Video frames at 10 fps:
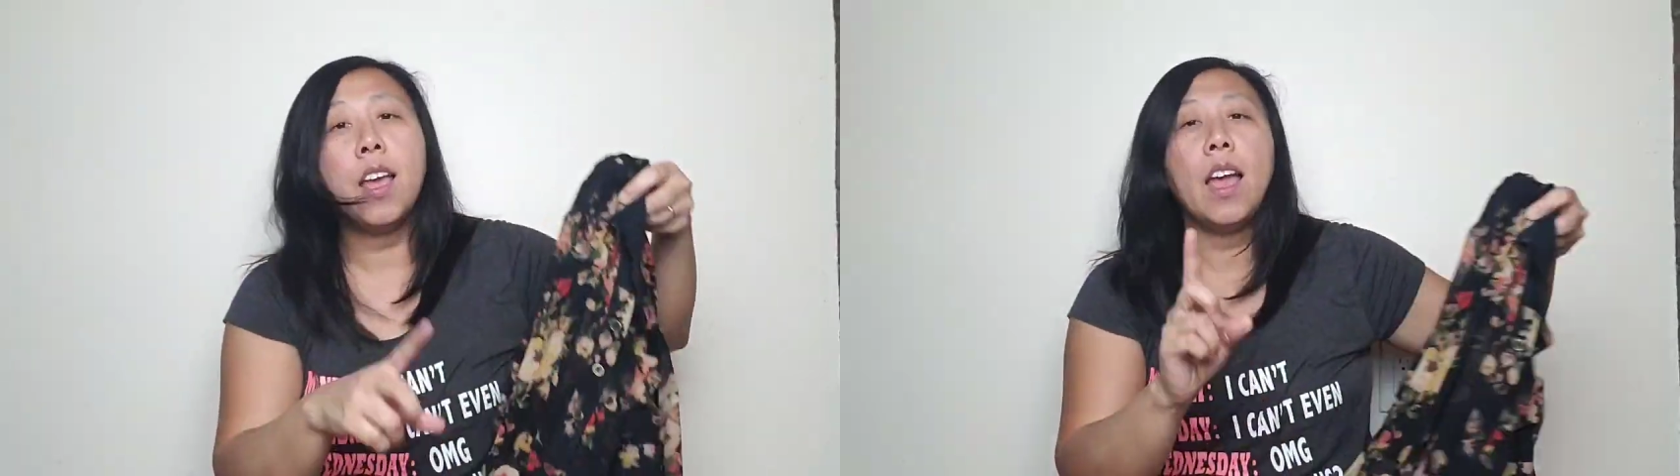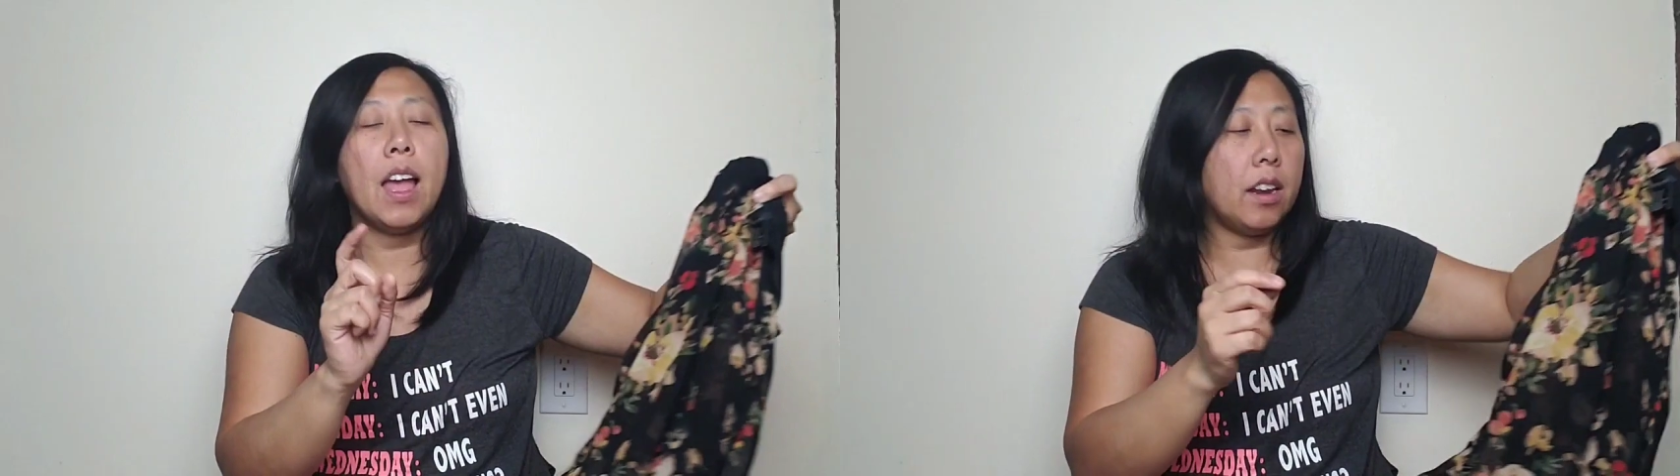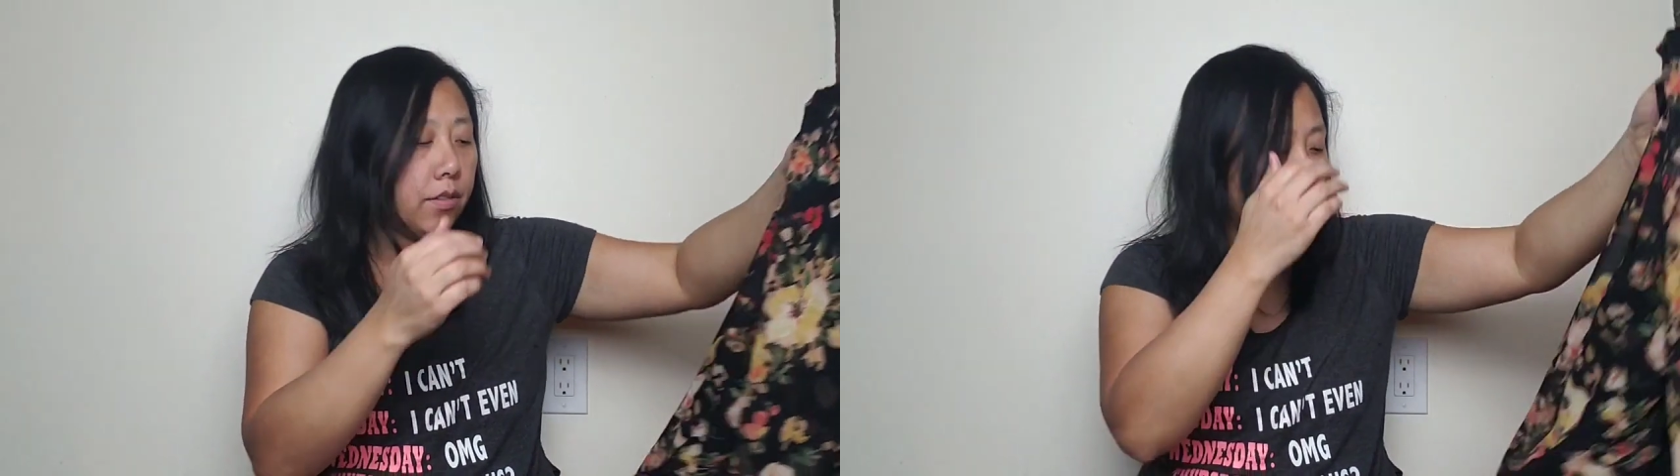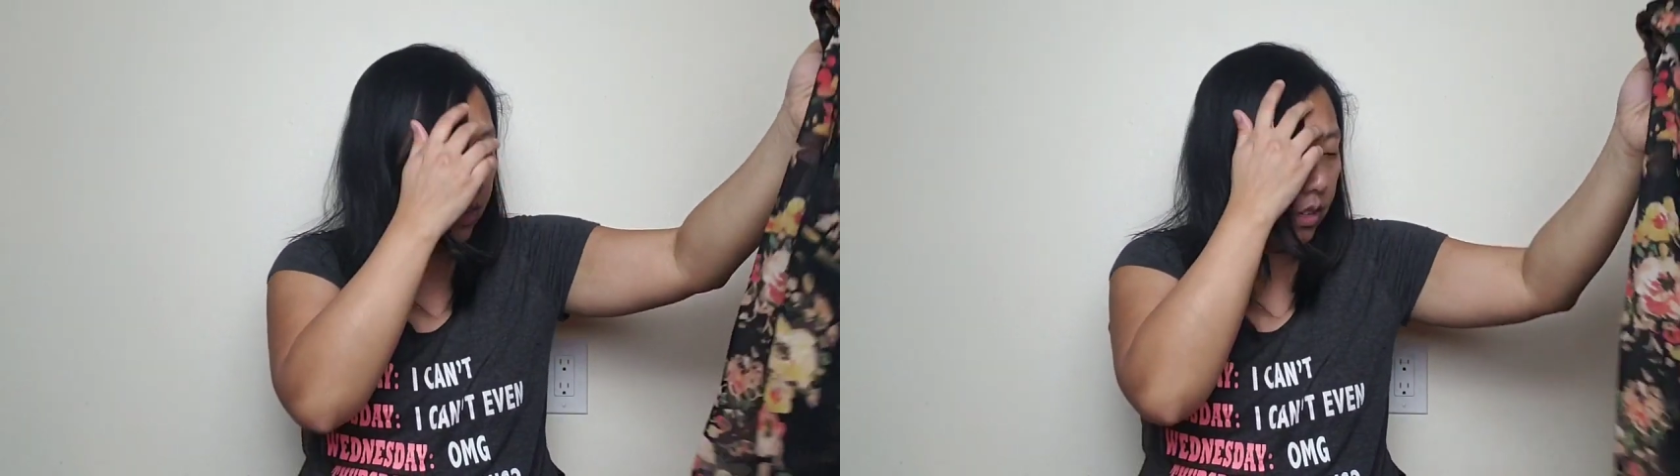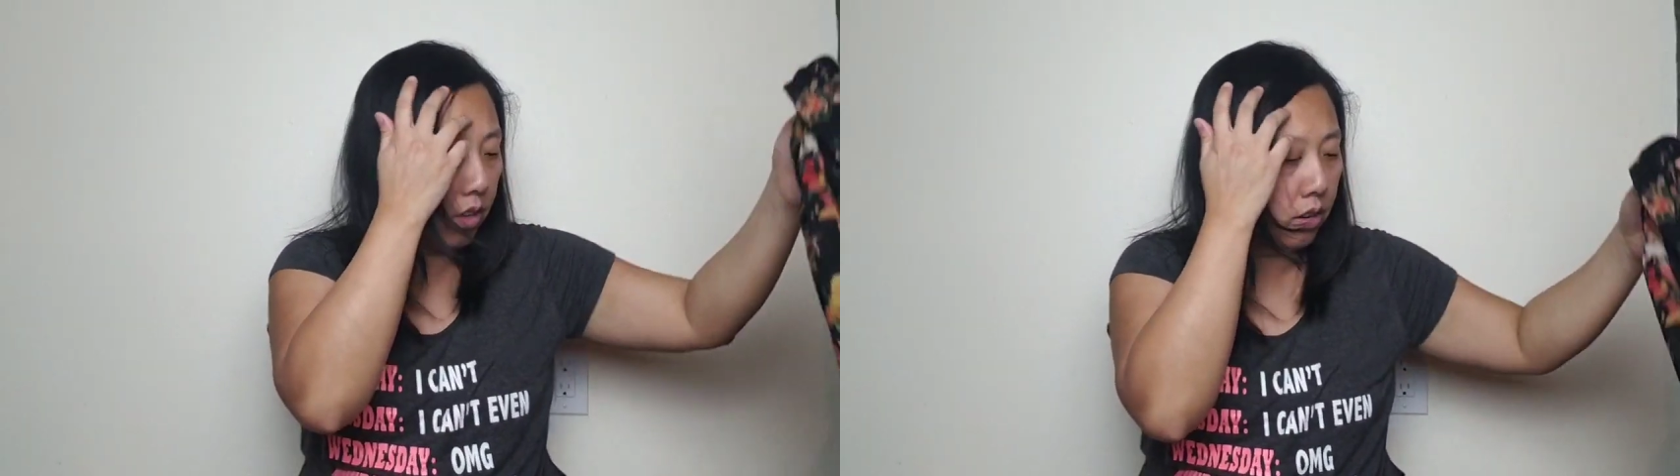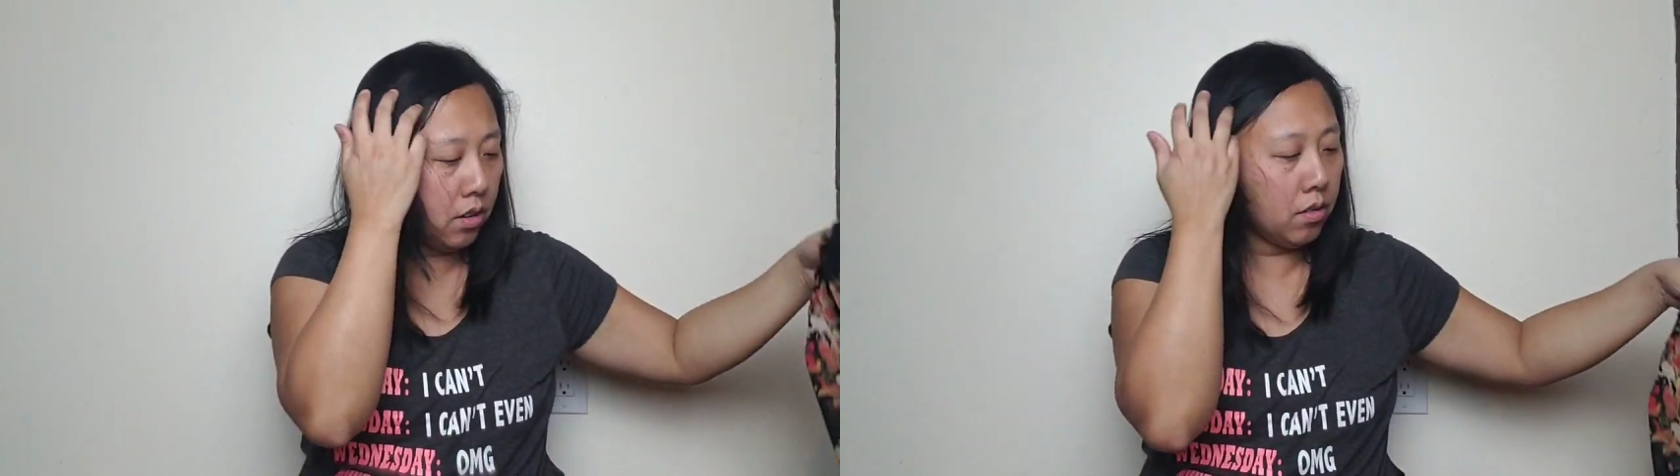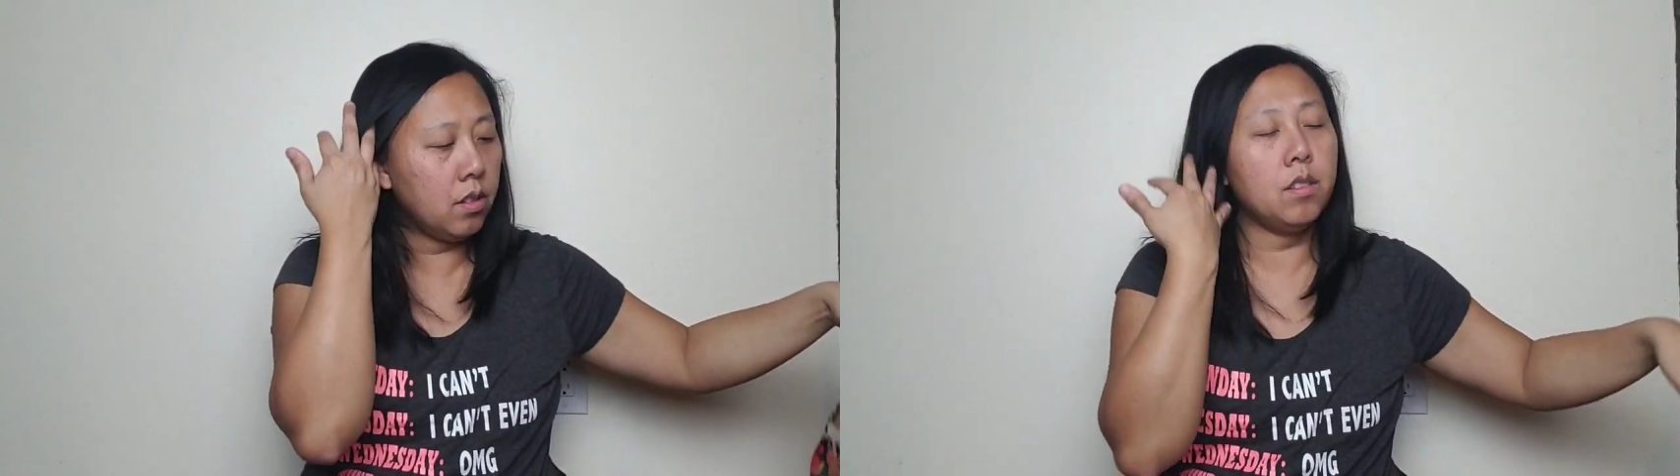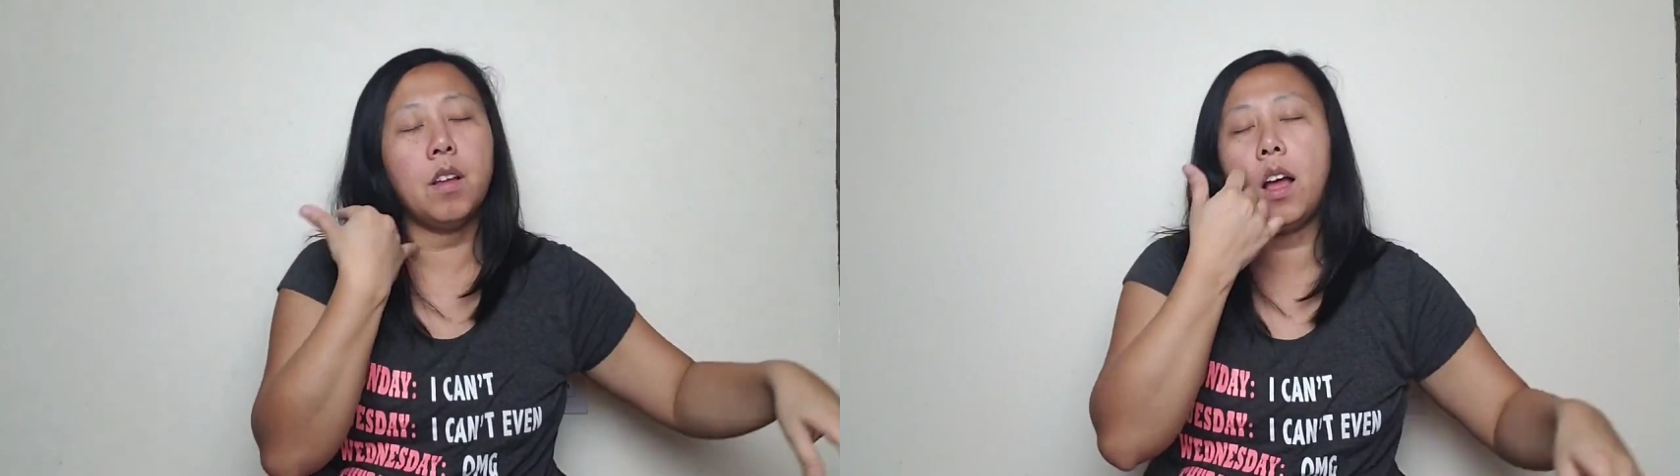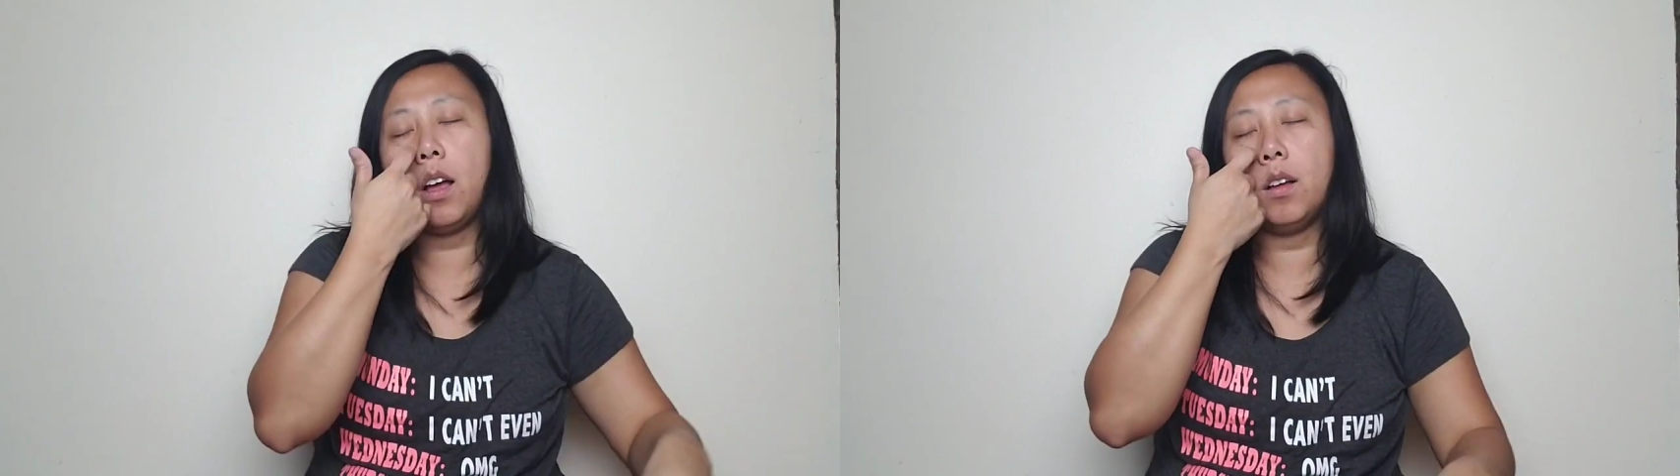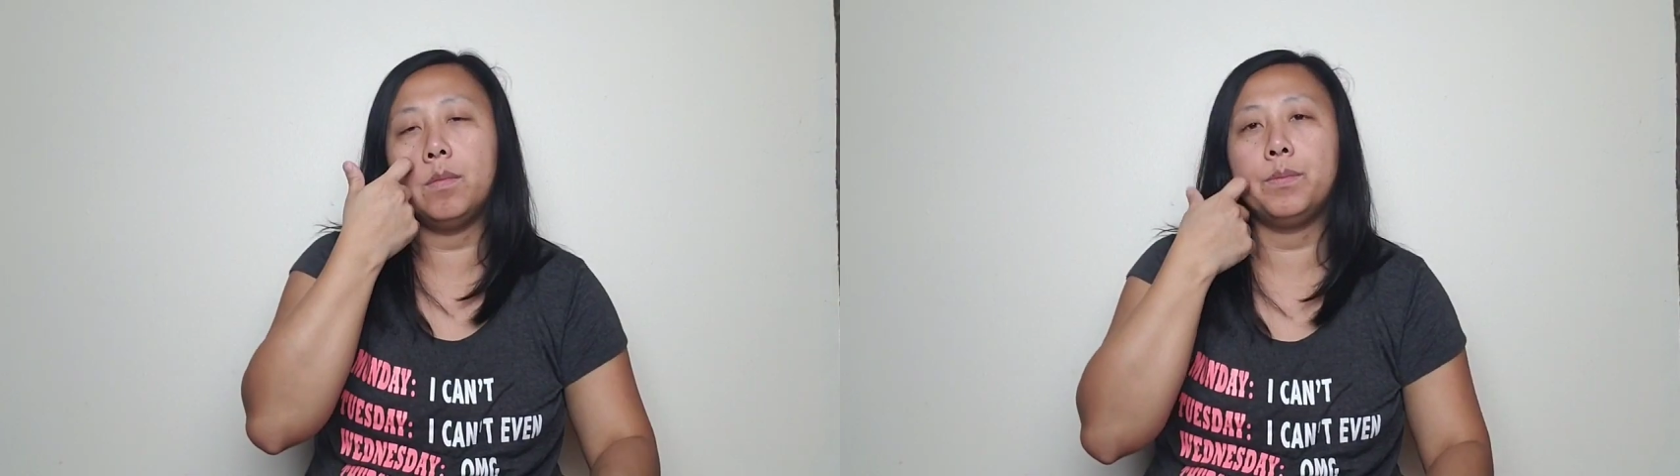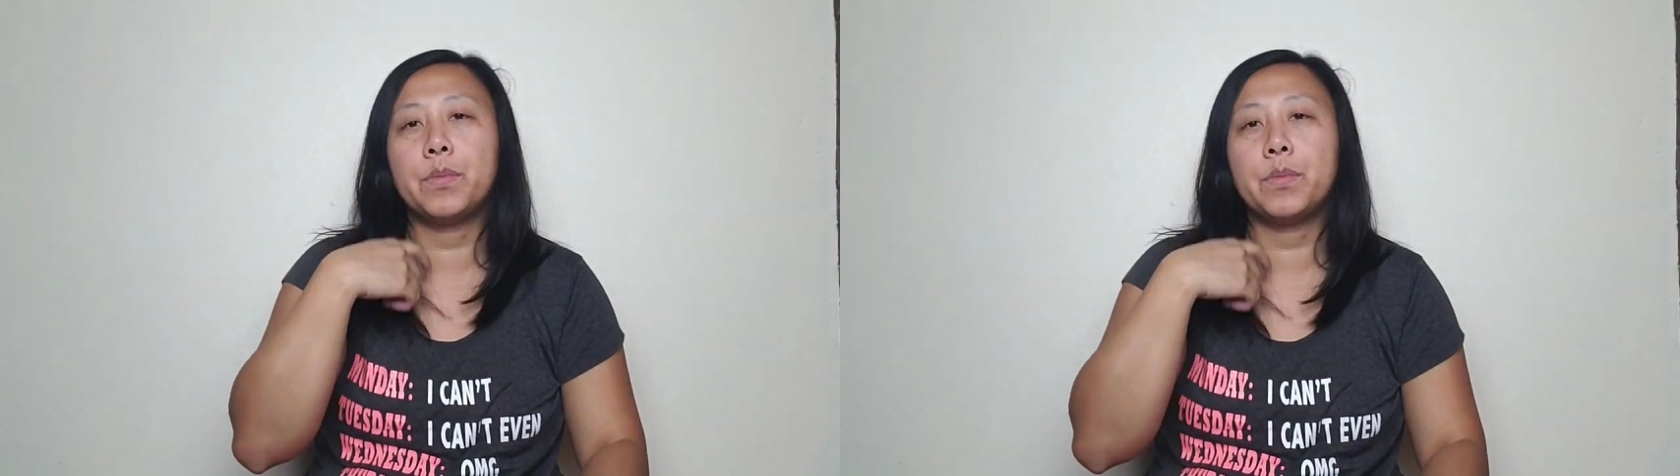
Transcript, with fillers: And if you didn't know, um,